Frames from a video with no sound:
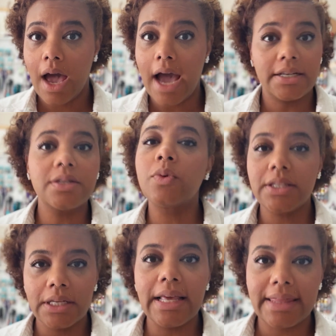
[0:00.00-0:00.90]
I just
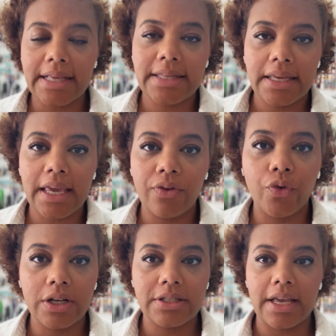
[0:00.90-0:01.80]
wanted to let that sink in
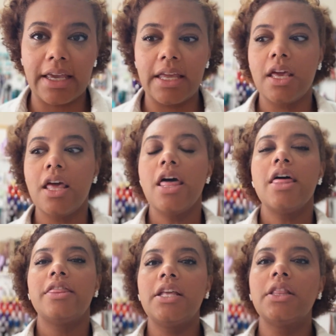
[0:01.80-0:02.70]
for a second.
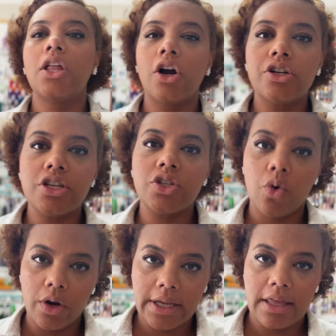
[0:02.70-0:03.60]
The largest
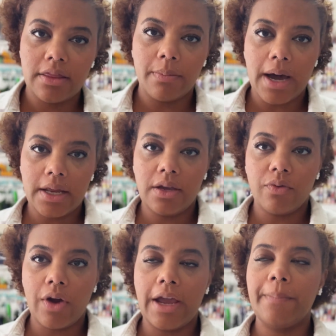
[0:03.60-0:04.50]
organ in the
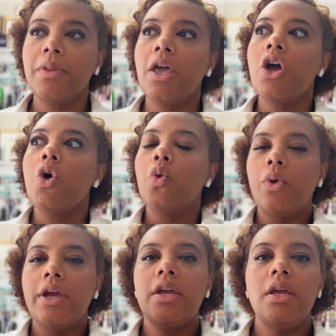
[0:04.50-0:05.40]
body, right?
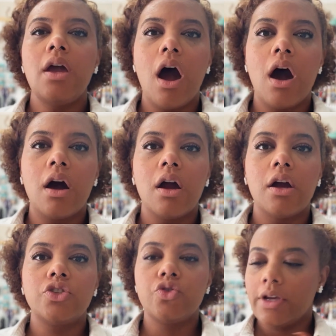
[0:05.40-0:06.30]
We
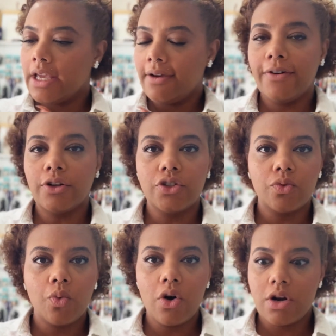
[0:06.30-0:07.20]
are drinking
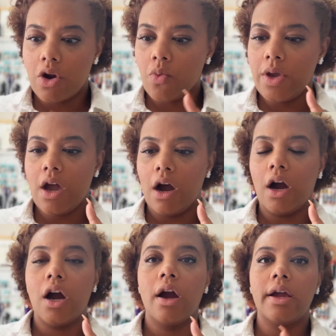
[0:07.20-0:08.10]
filtered water. We
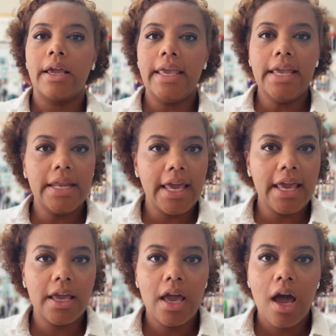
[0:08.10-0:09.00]
are
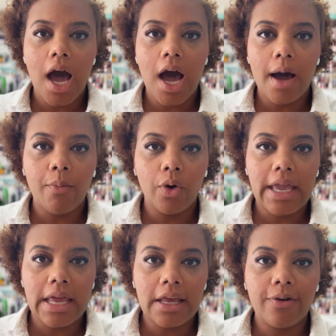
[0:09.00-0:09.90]
eating
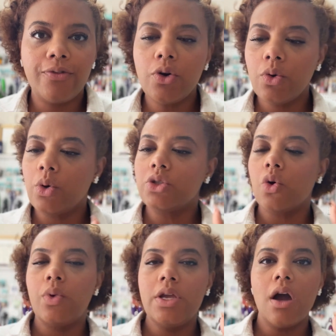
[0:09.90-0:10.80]
organic foods.
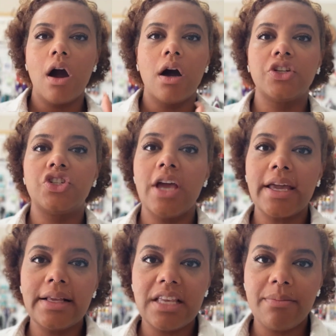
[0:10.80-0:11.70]
We are
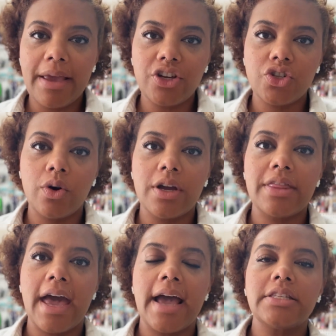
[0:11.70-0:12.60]
checking to make sure
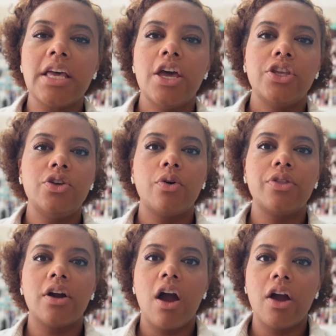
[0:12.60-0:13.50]
that,
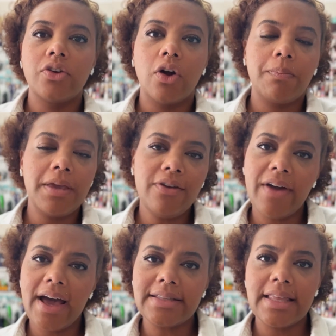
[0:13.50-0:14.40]
there are no
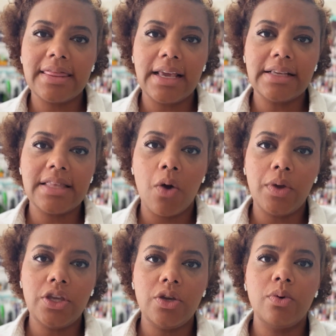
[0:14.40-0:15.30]
PFAS and things that
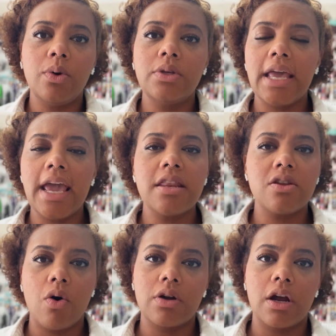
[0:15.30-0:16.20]
we use in
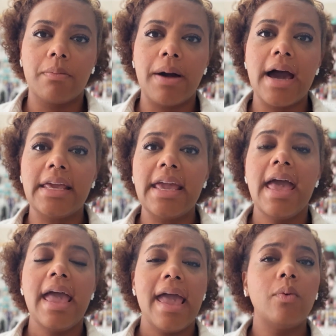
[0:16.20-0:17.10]
and on our body.
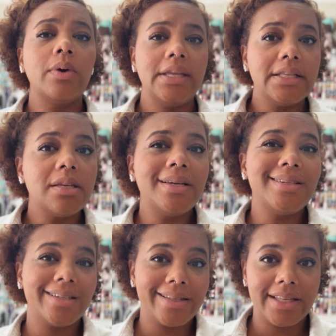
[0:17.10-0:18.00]
And we need to be
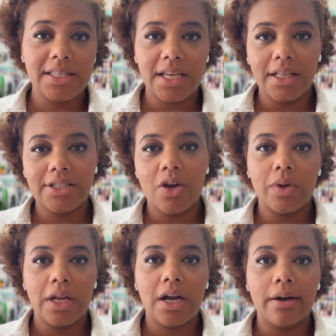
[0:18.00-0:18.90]
just as diligent
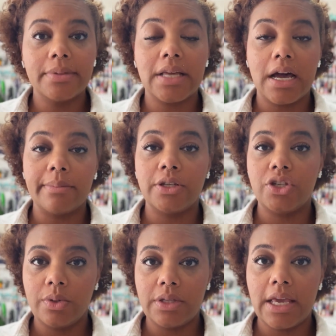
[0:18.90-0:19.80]
when it comes time to
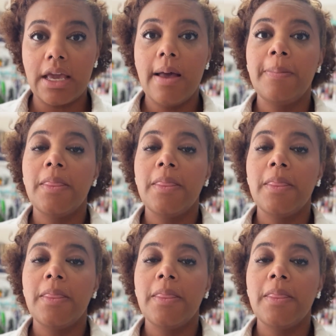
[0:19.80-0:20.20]
choosing